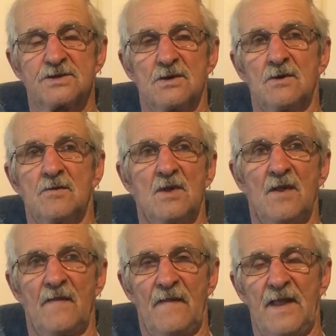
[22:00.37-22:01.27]
So
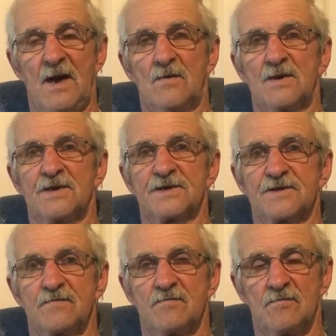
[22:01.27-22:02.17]
that was
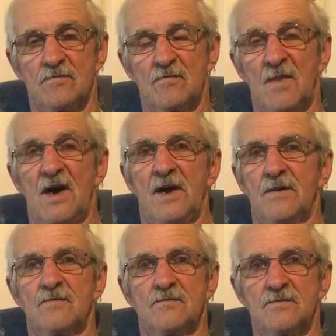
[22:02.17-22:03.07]

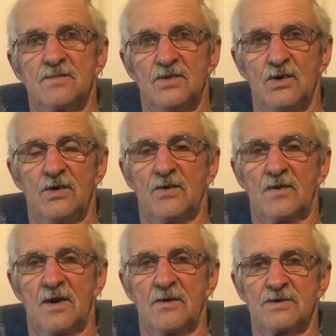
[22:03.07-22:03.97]
my duty
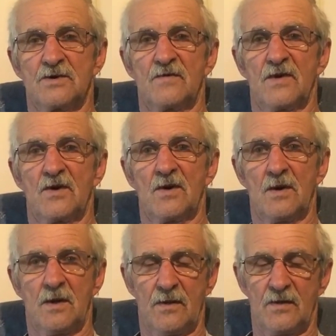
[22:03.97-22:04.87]
when I was over there,
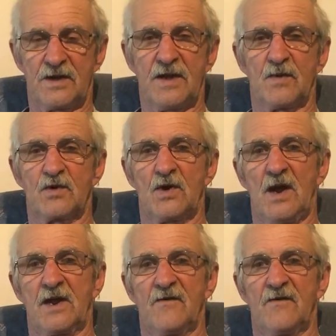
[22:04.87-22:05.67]
other than keeping track